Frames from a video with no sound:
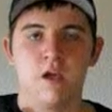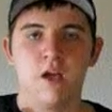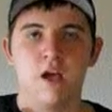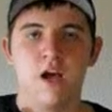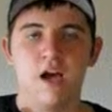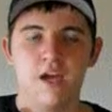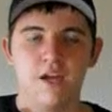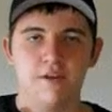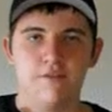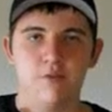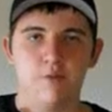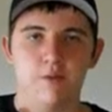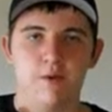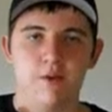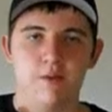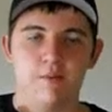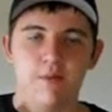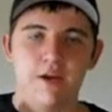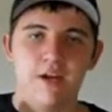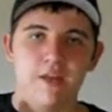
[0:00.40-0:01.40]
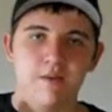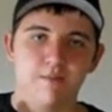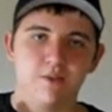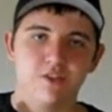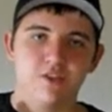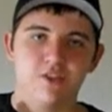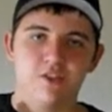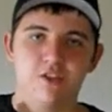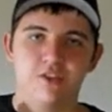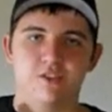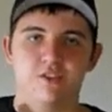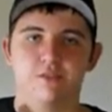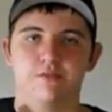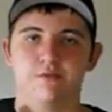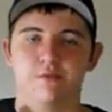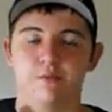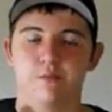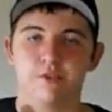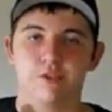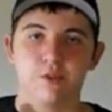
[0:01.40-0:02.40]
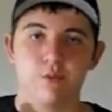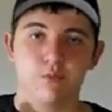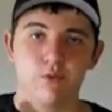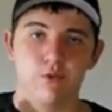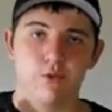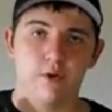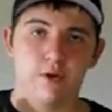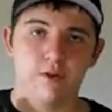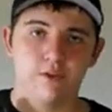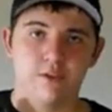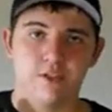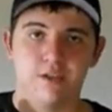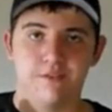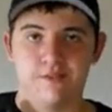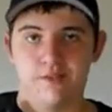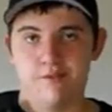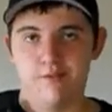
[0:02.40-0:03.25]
Hi everybody, my name is Justin from Airsoft.